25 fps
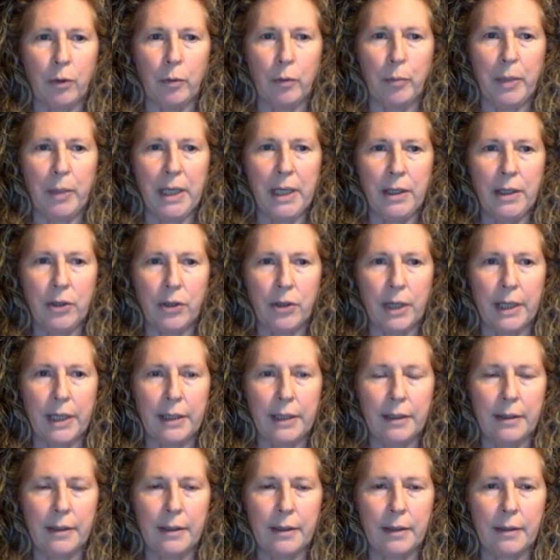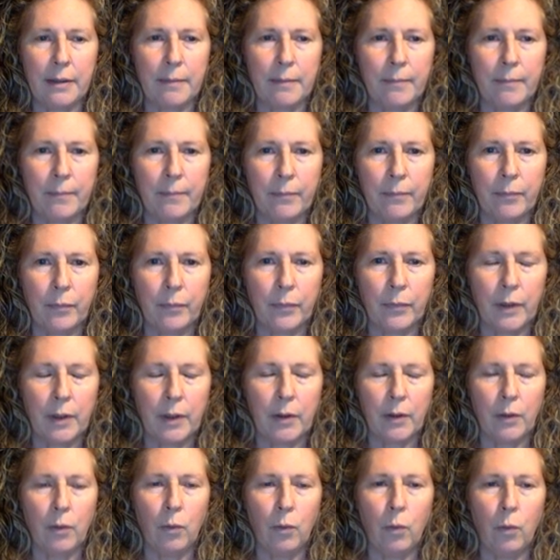on Pinterest,
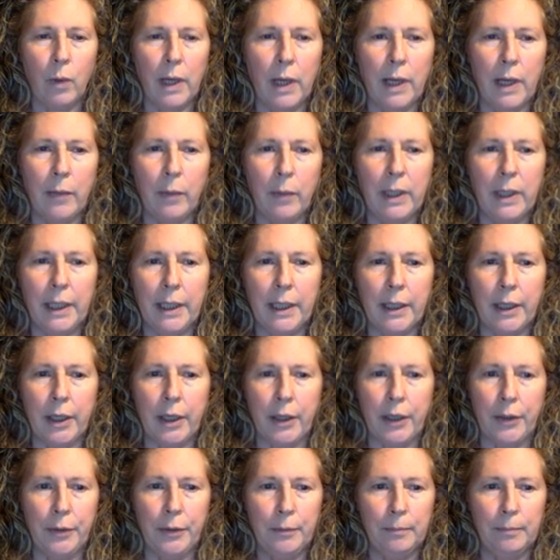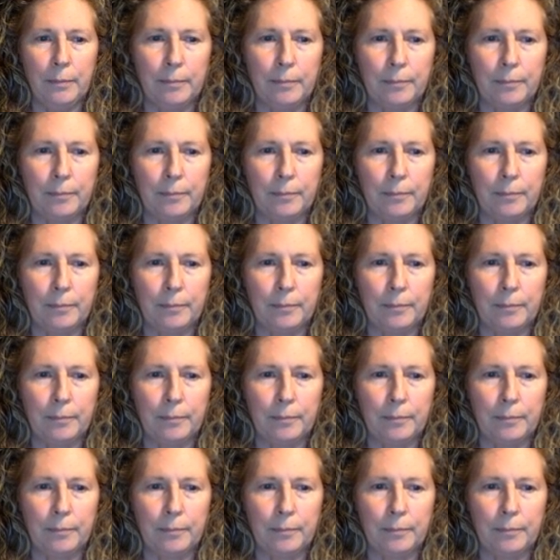where will it go?